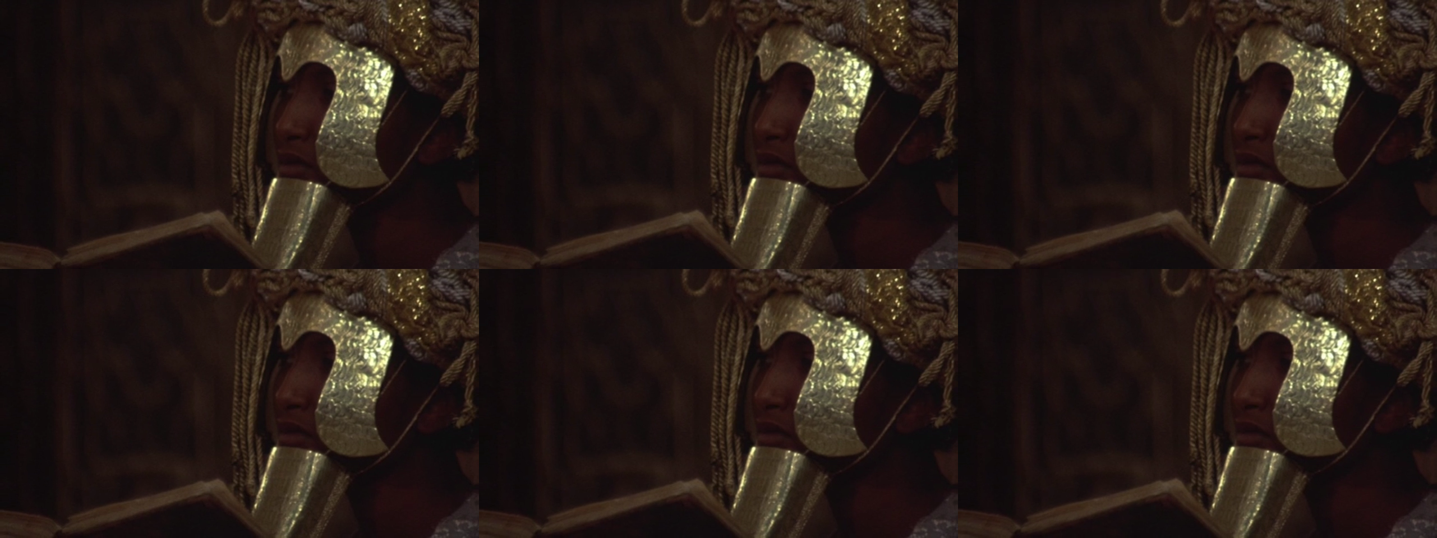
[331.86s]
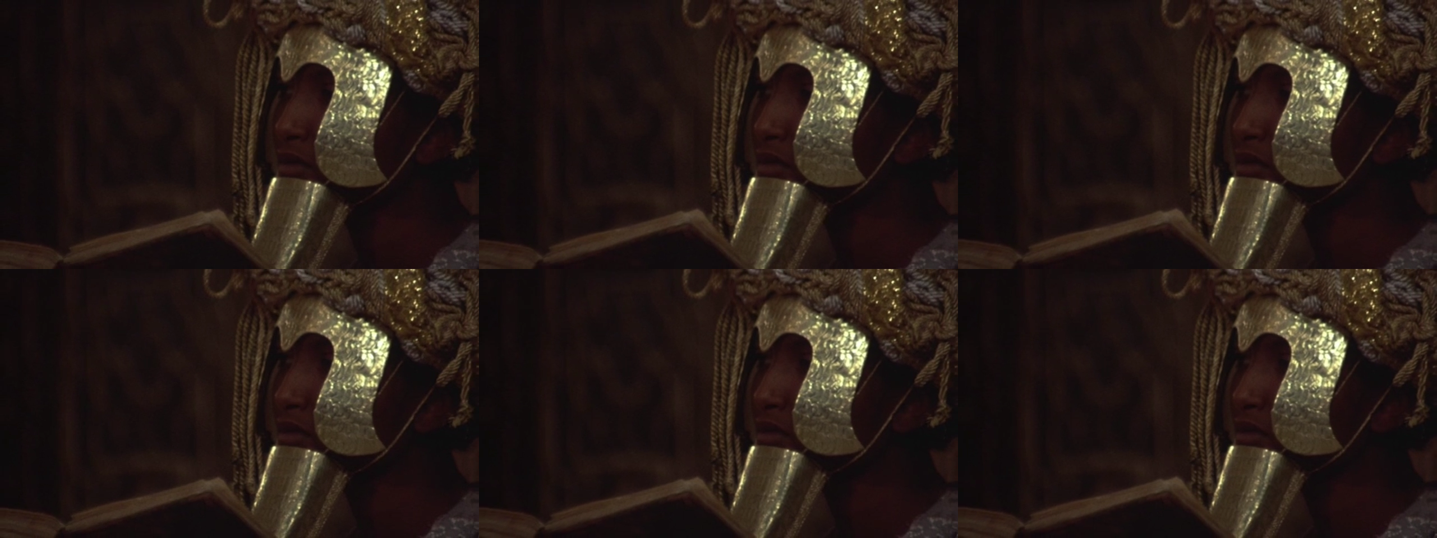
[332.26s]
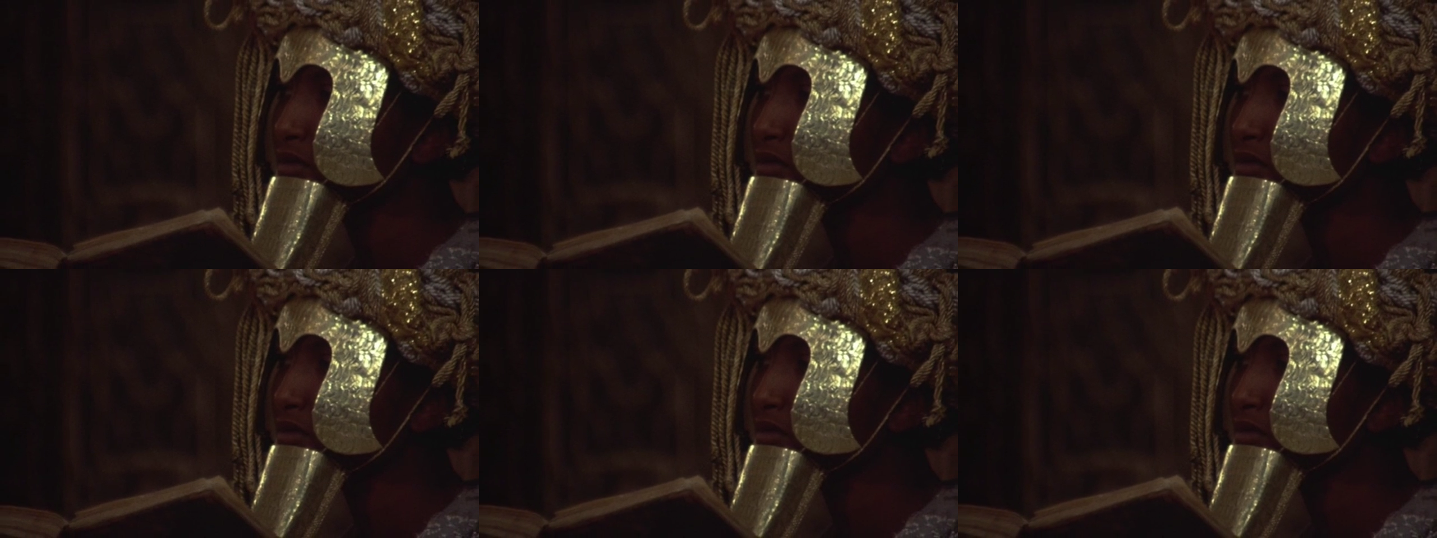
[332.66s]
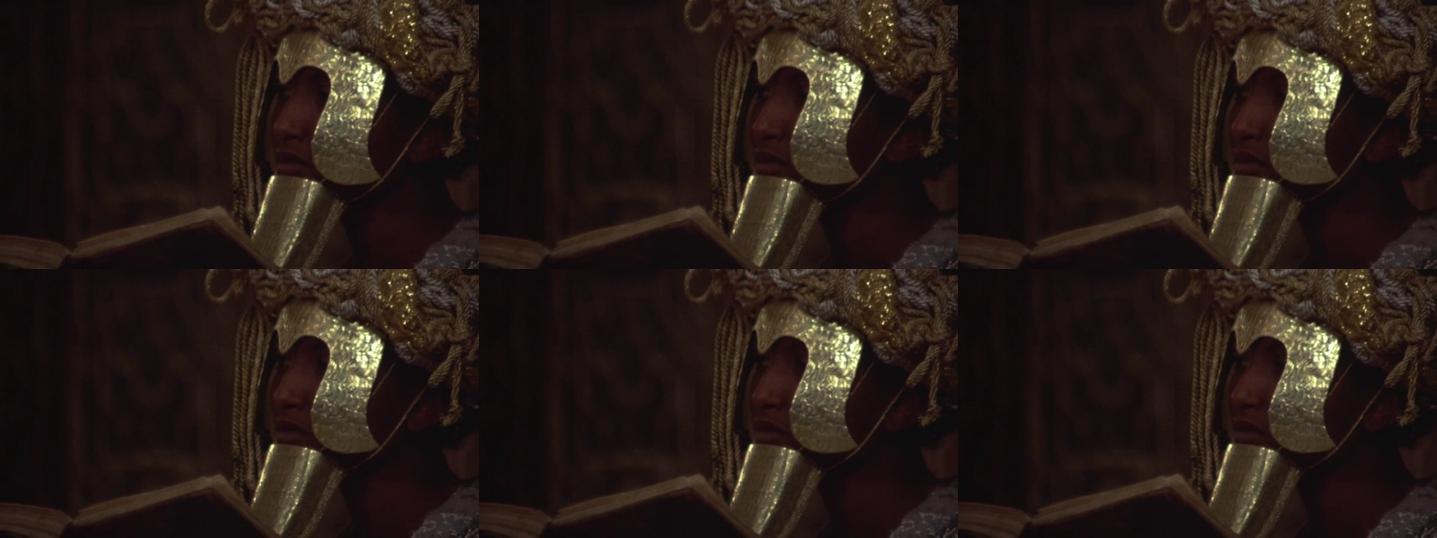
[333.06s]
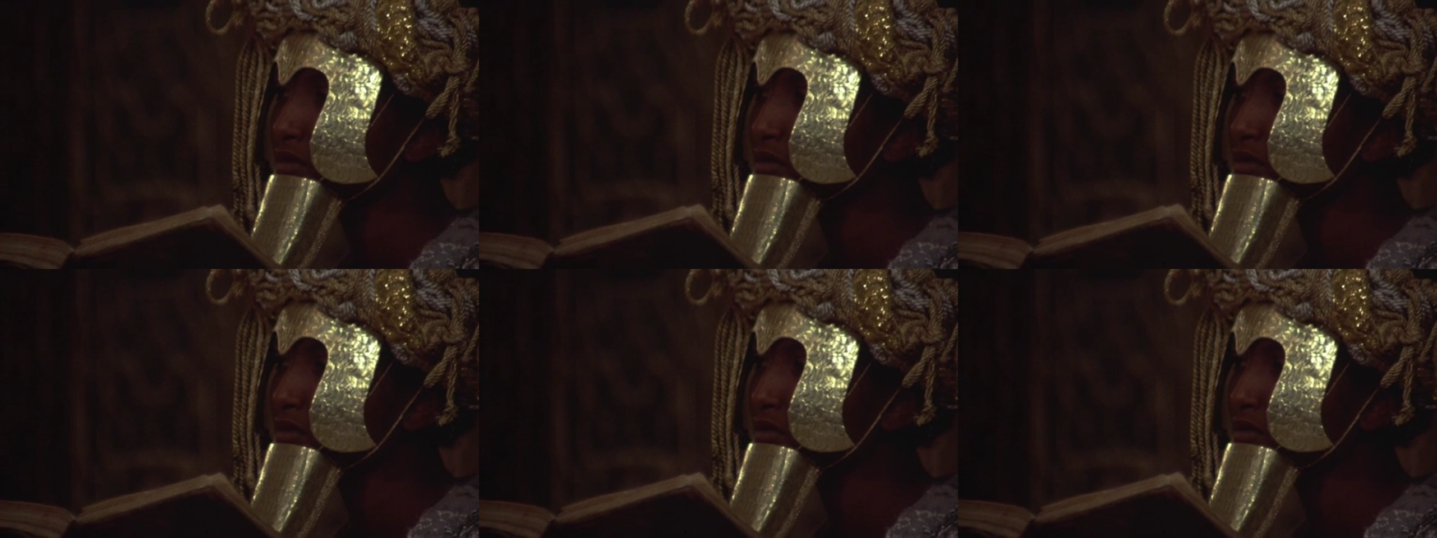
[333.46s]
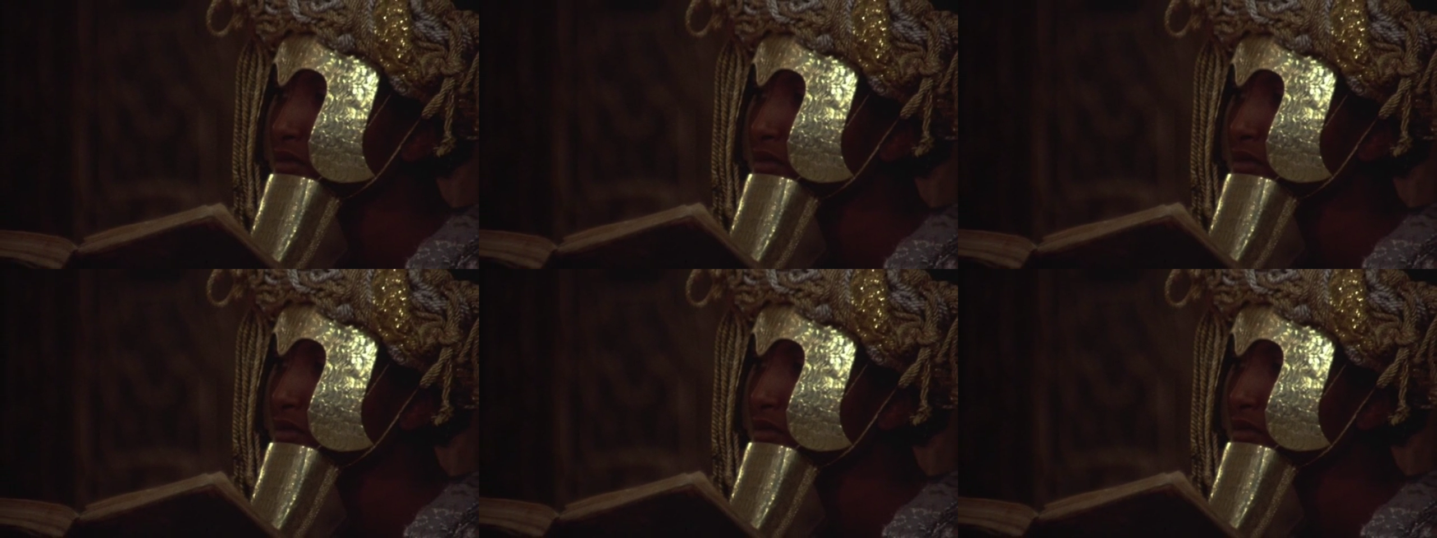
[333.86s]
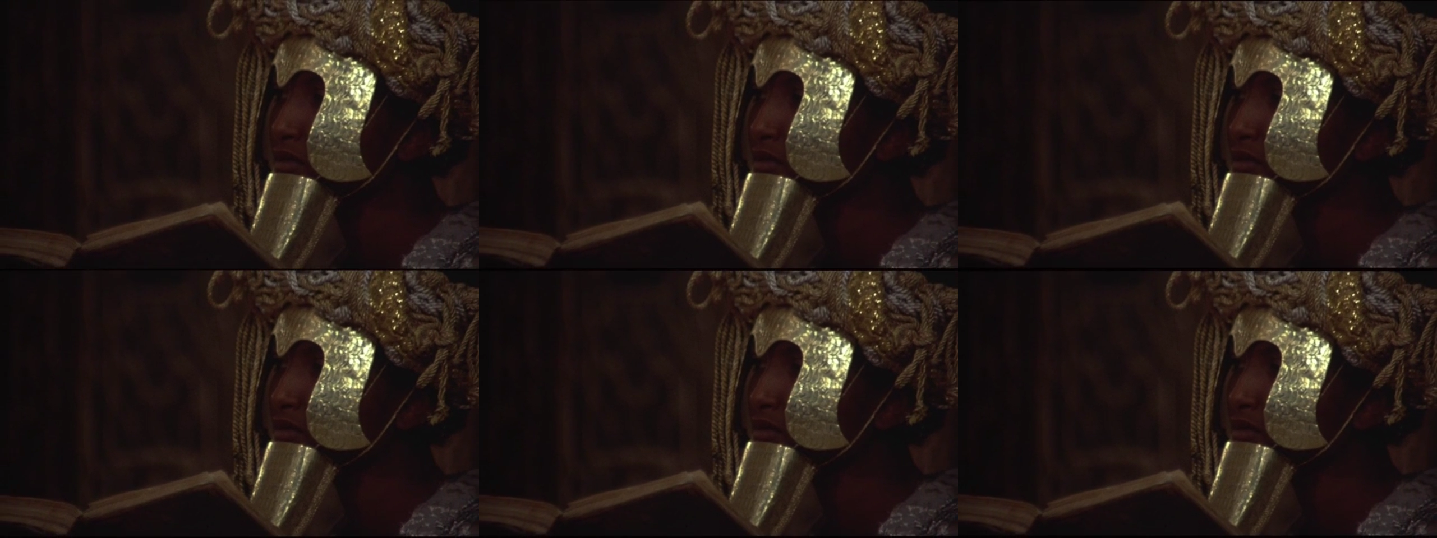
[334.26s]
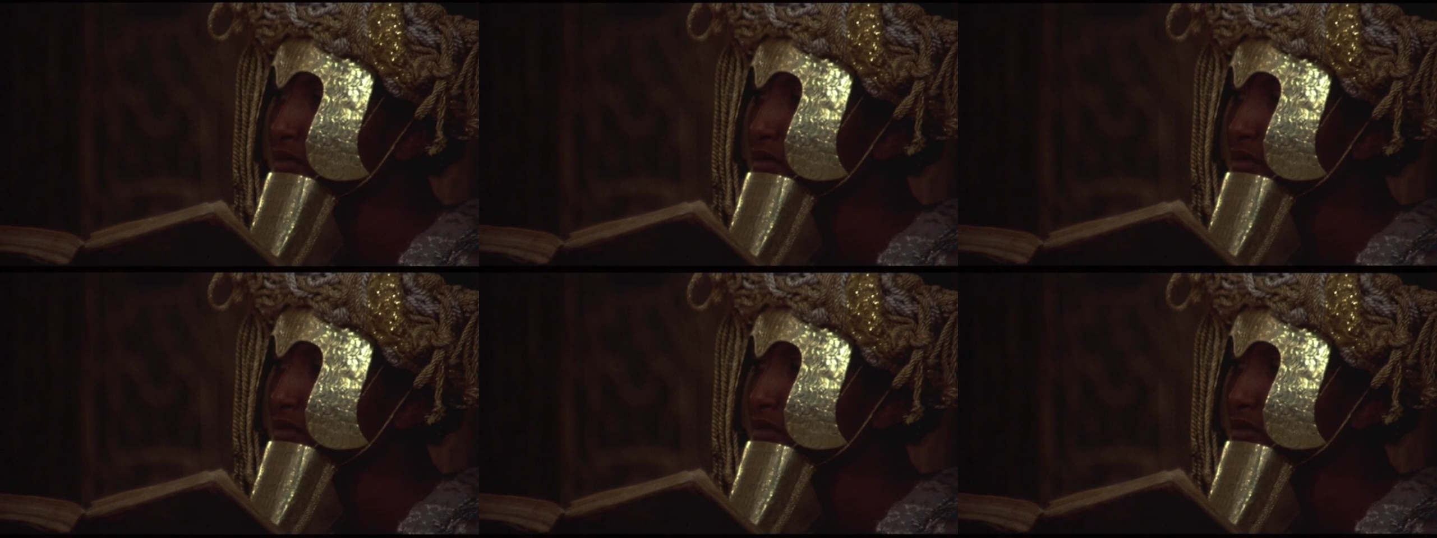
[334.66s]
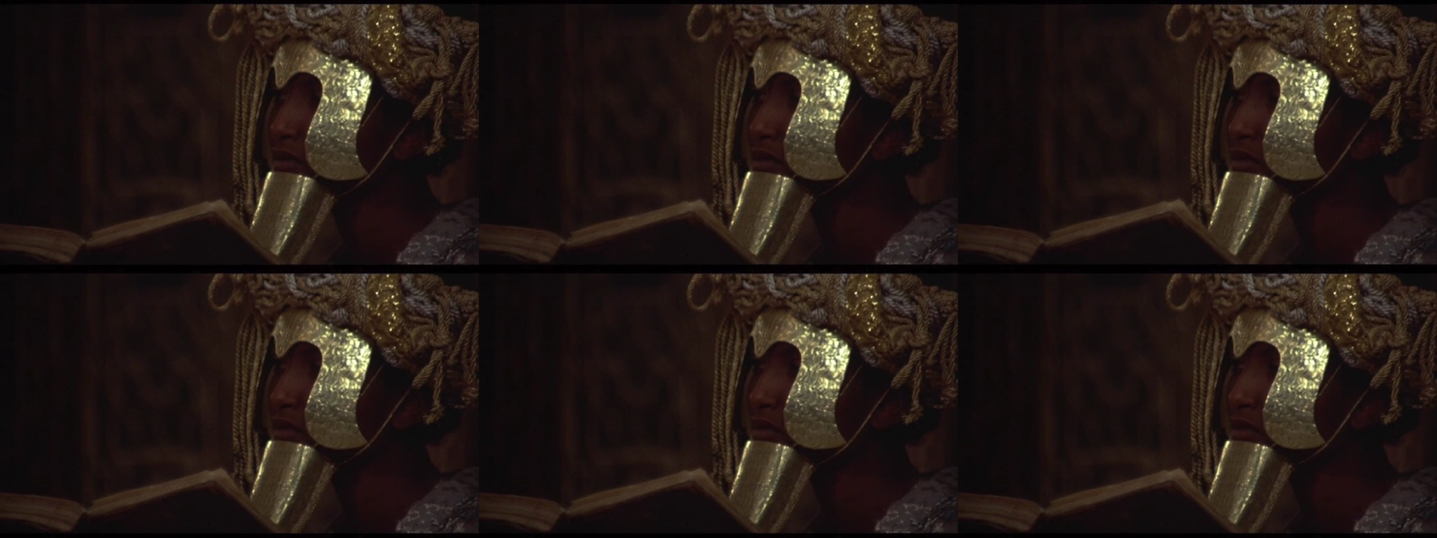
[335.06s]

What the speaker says: Nobody's mouth can be seen.